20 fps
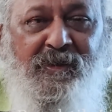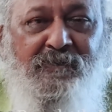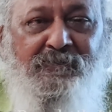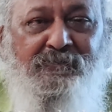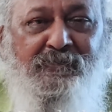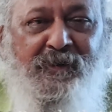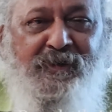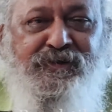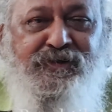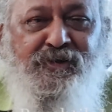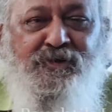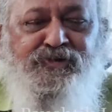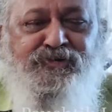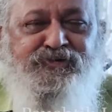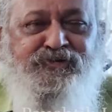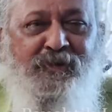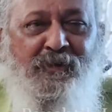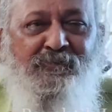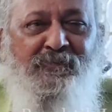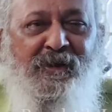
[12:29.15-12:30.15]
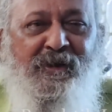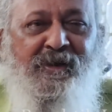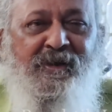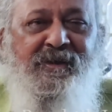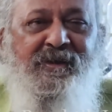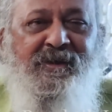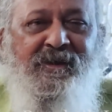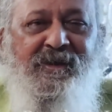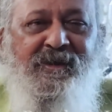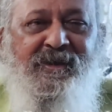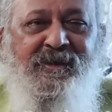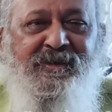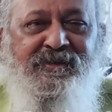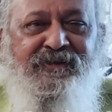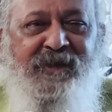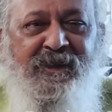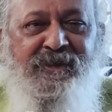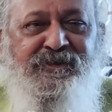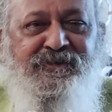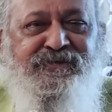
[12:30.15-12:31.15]
but your stomach
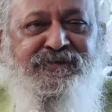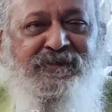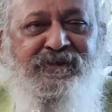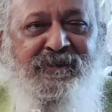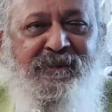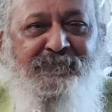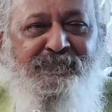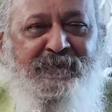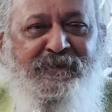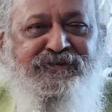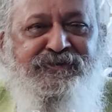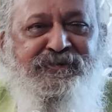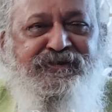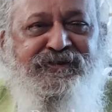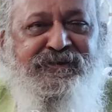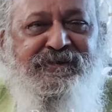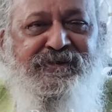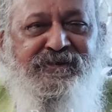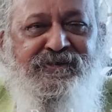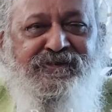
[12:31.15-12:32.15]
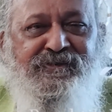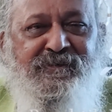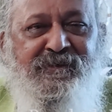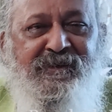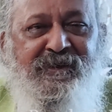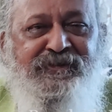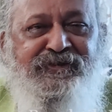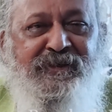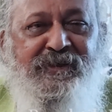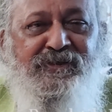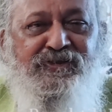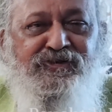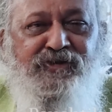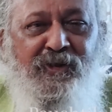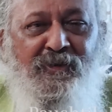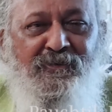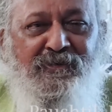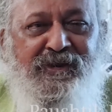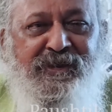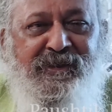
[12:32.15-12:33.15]
digestion capacity is getting
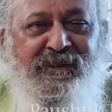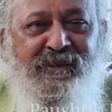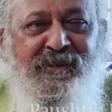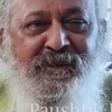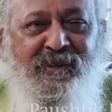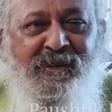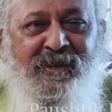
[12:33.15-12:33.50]
slowly